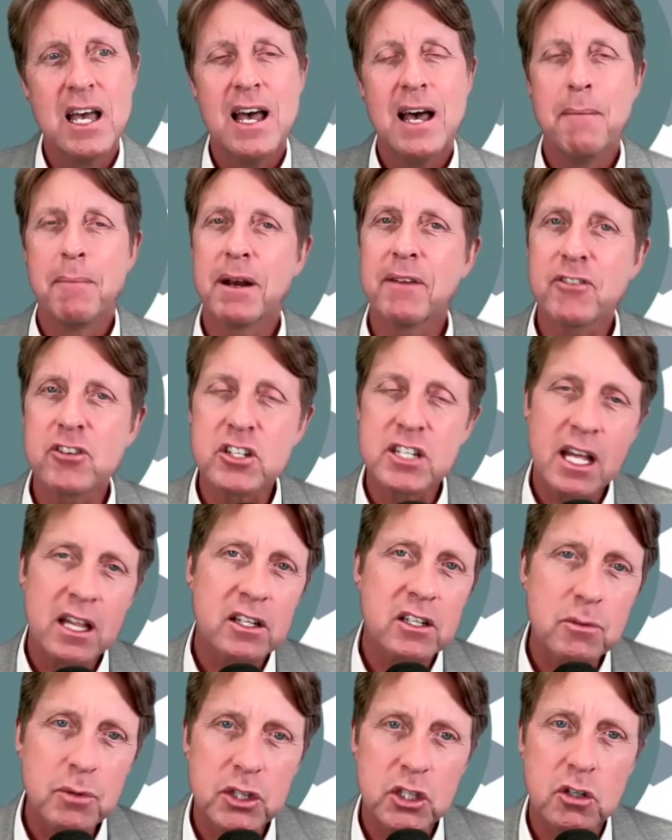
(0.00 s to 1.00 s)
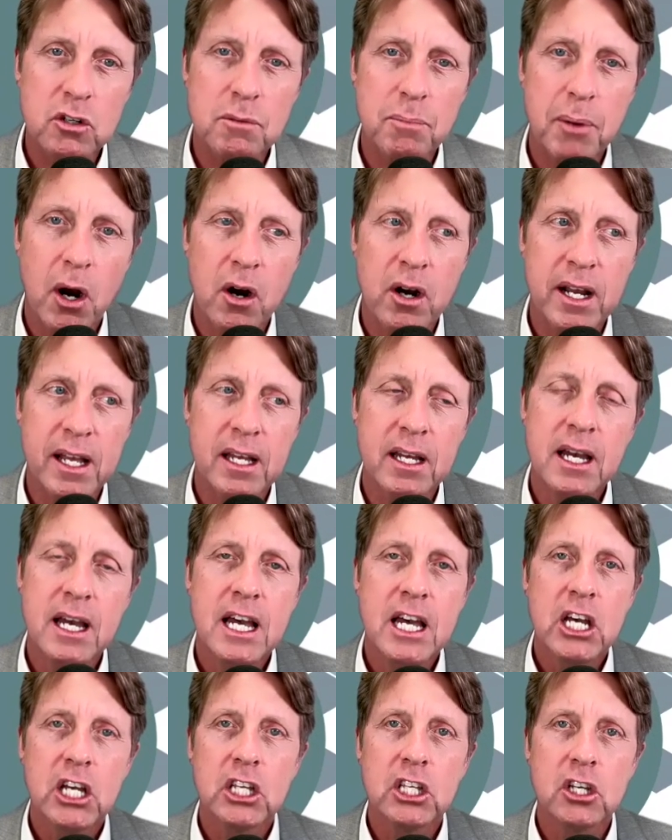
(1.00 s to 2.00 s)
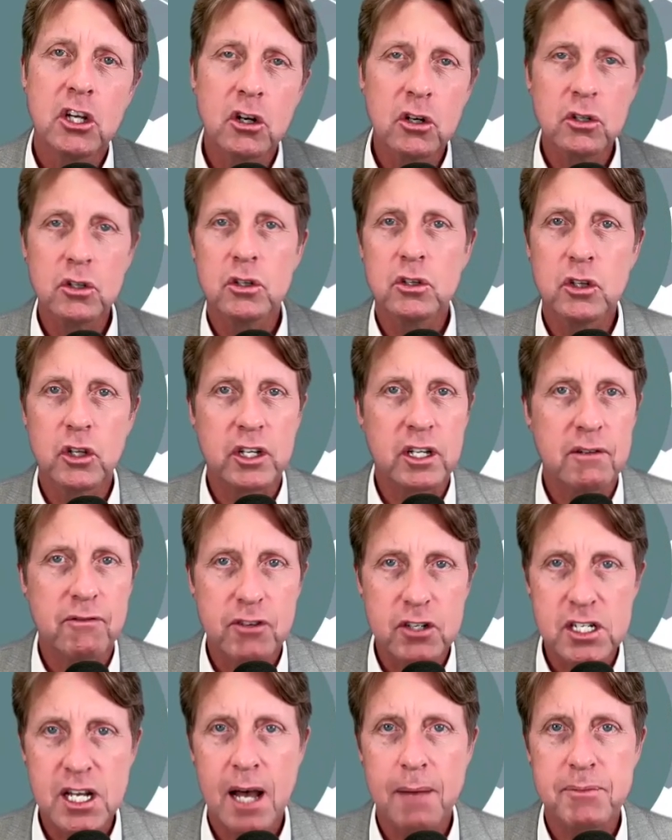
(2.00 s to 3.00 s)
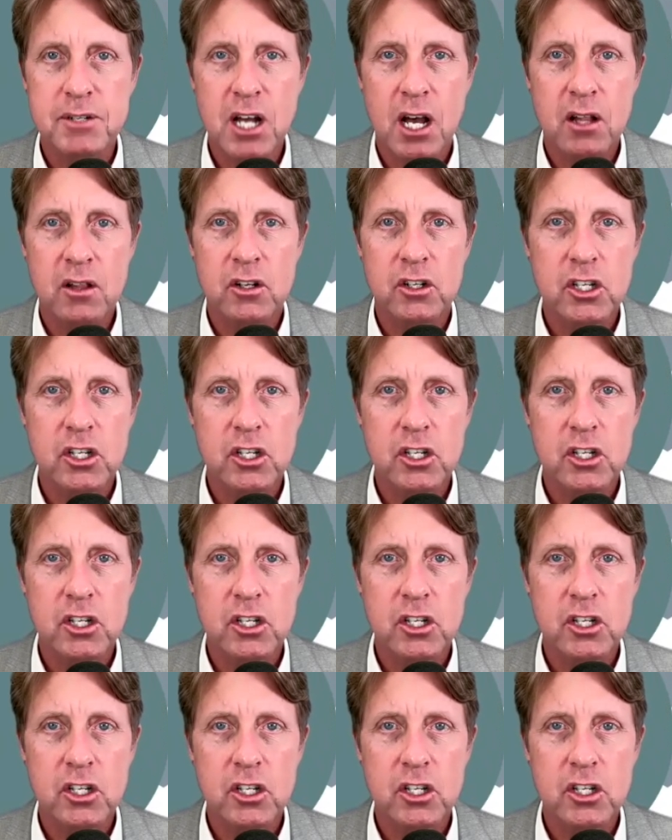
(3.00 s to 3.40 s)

but if you're selling to a third party, You're looking for top dollar.